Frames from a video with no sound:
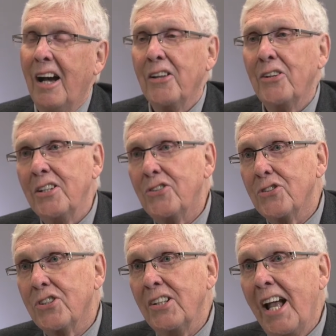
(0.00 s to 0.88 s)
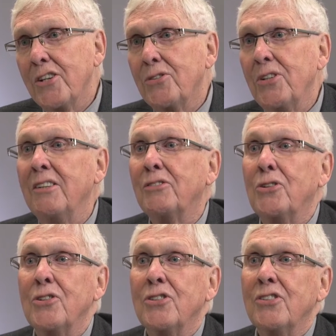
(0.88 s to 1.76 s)
Other interests in ASHRAE, of
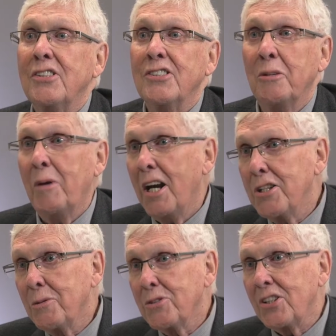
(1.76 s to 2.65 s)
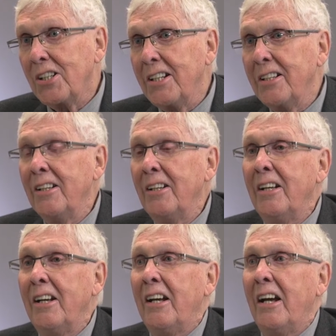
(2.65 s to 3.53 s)
course, is the management side.
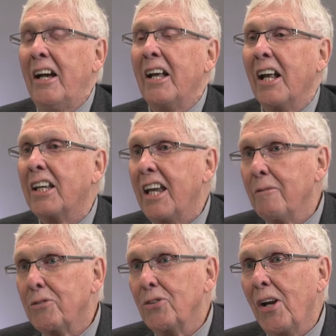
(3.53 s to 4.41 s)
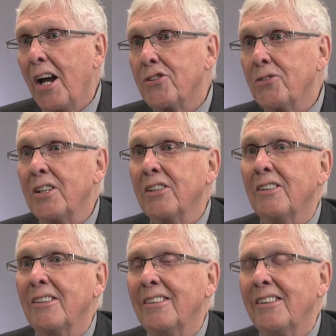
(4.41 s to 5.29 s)
And I came through ASHRAE,
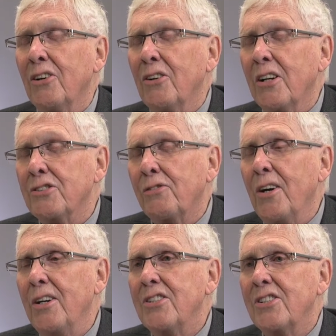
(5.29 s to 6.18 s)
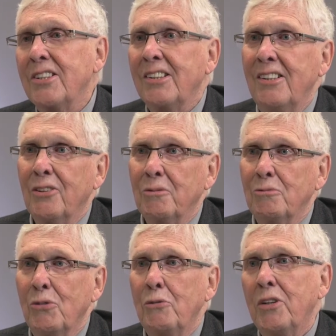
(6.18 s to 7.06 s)
as far as the,
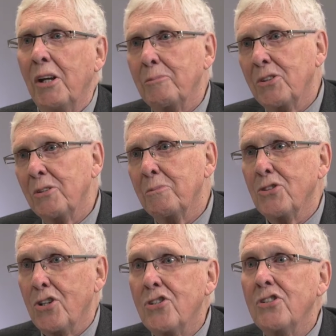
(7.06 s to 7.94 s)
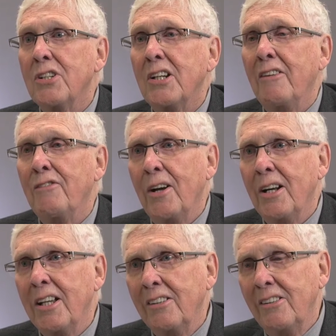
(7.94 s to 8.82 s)
moving up to the positions that I
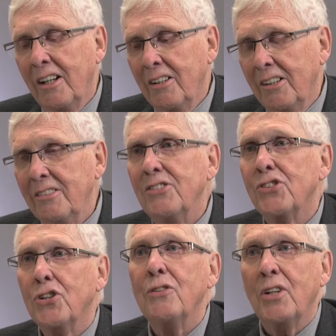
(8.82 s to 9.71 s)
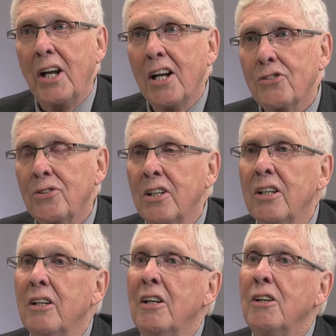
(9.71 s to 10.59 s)
finally served in
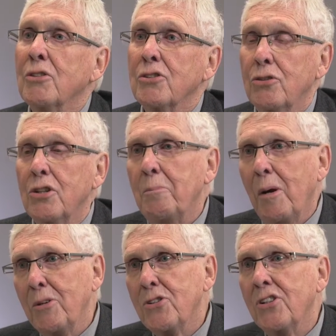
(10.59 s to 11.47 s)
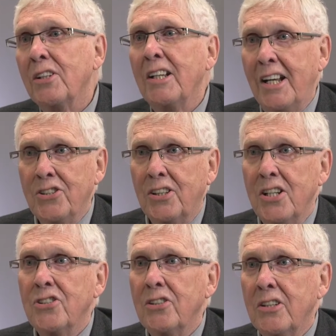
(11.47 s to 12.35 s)
ASHRAE was through the Publishing and
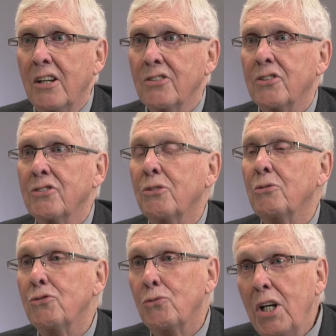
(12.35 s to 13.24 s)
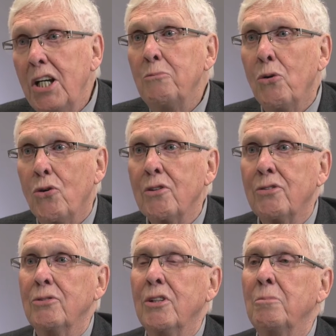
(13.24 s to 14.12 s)
Education Council. So it was really more
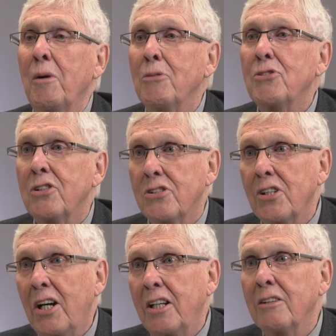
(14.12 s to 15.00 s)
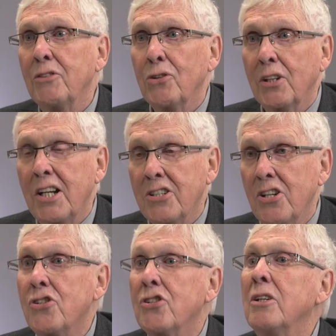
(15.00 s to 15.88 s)
through the publishing side of the
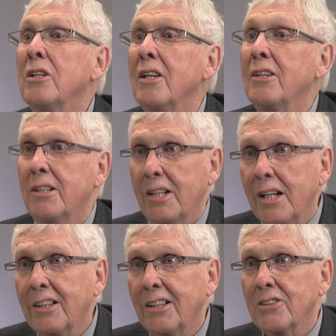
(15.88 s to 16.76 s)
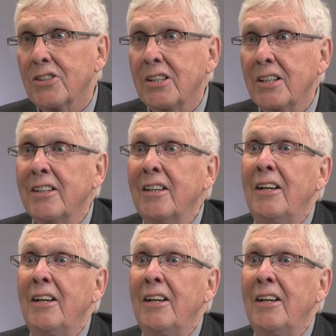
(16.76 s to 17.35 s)
organization than the technical side.